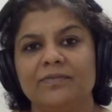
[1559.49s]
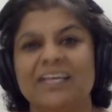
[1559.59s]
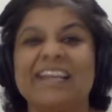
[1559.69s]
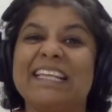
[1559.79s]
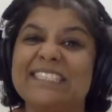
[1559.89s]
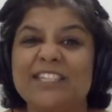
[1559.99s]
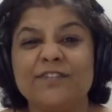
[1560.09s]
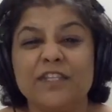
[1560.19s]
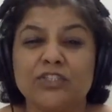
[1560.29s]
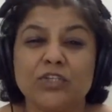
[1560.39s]
The rest
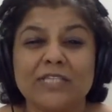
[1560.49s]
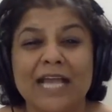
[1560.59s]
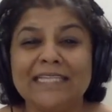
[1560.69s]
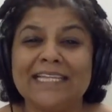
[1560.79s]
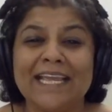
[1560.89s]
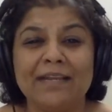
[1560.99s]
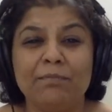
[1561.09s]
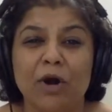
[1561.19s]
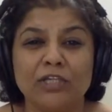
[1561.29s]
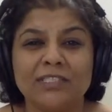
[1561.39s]
of the society in
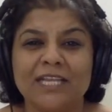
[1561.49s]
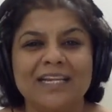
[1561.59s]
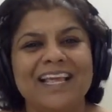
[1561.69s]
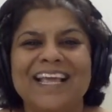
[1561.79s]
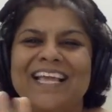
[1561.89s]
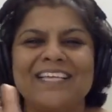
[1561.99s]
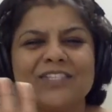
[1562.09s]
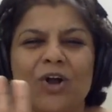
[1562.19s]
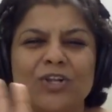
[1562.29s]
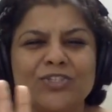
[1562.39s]
Boston
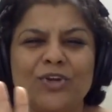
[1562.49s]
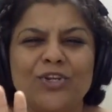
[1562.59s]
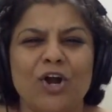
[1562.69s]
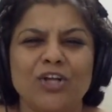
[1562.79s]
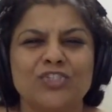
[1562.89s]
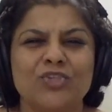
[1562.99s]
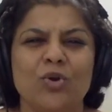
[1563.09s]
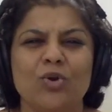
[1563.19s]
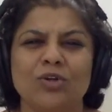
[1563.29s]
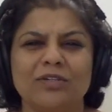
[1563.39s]
is also not
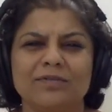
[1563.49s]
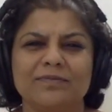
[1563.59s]
so good.